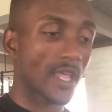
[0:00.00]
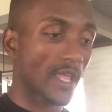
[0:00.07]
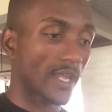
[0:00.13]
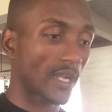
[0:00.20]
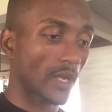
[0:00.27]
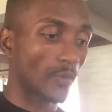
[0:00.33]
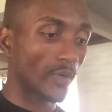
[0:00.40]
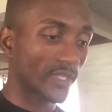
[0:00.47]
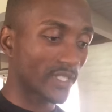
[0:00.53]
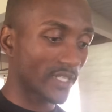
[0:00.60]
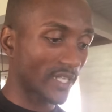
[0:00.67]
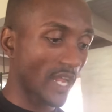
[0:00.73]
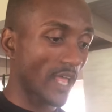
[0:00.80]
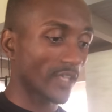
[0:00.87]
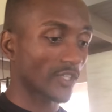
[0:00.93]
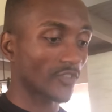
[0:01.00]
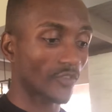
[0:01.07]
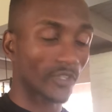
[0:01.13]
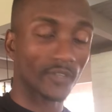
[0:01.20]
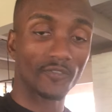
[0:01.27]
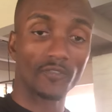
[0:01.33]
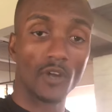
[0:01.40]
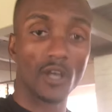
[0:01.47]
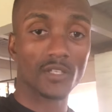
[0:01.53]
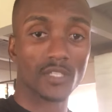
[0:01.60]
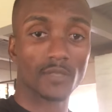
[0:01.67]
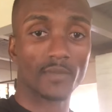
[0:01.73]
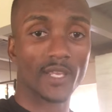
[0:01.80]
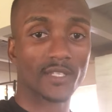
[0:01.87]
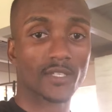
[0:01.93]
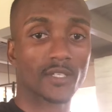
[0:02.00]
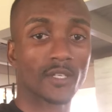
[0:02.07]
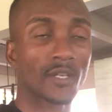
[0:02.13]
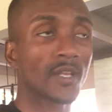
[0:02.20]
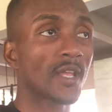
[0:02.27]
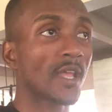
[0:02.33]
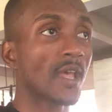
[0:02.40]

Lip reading: and I went to college for the fall semester.